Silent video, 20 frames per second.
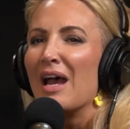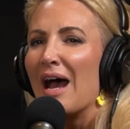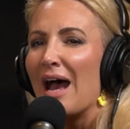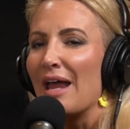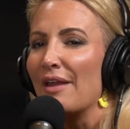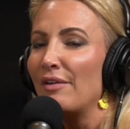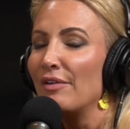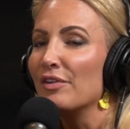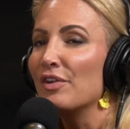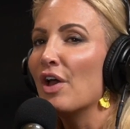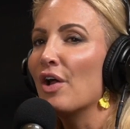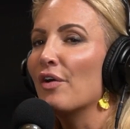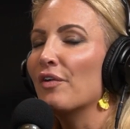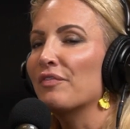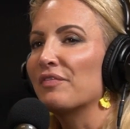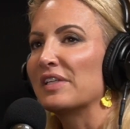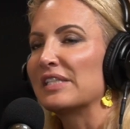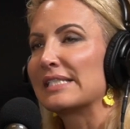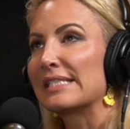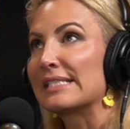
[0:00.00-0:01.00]
I don't know
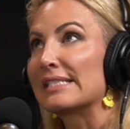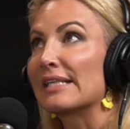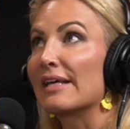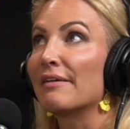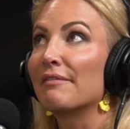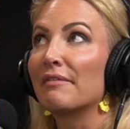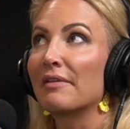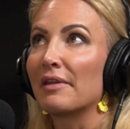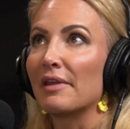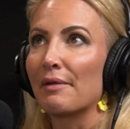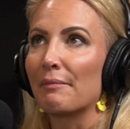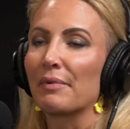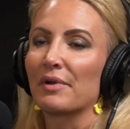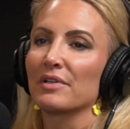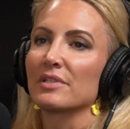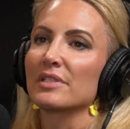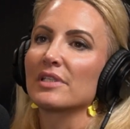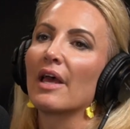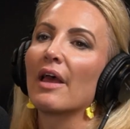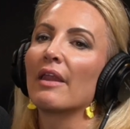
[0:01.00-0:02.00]
if it's
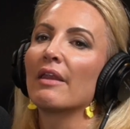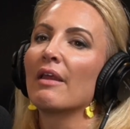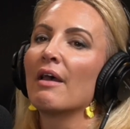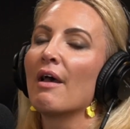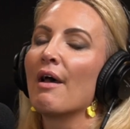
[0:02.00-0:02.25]
70%,